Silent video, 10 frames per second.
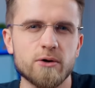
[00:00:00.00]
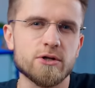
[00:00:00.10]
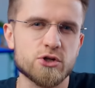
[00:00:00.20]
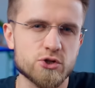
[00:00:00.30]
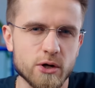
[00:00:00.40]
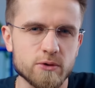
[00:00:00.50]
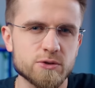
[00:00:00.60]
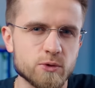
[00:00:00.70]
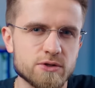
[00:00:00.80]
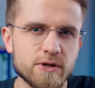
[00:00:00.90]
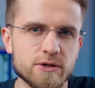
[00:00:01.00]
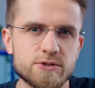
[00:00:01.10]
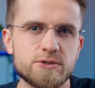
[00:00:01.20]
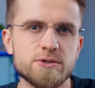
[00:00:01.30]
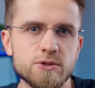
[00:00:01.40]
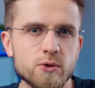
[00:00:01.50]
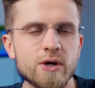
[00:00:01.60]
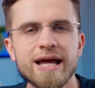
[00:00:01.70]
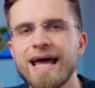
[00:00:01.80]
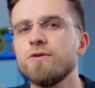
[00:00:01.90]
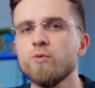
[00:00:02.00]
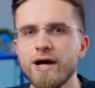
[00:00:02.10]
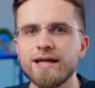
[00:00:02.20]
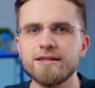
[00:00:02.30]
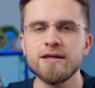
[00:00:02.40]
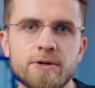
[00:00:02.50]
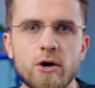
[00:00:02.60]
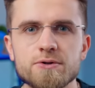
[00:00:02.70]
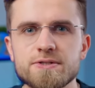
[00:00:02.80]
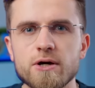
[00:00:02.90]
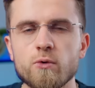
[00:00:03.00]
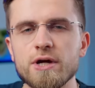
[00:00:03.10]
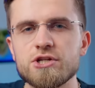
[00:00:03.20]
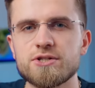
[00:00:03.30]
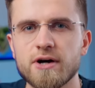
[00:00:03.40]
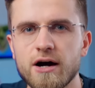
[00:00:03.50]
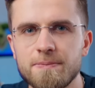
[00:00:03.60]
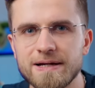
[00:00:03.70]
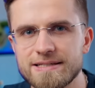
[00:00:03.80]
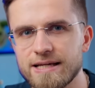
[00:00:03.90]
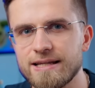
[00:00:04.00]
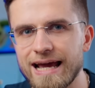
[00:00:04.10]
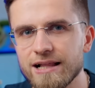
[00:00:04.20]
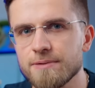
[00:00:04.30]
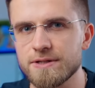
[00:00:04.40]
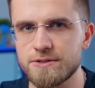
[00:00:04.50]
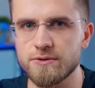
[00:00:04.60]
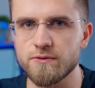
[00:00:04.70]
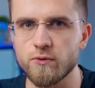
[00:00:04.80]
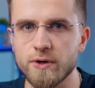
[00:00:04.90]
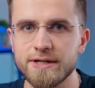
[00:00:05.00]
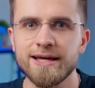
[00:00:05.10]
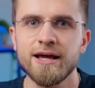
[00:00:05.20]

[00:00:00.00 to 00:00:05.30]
only shows which videos to do and when, but also which topics topics and elements to avoid,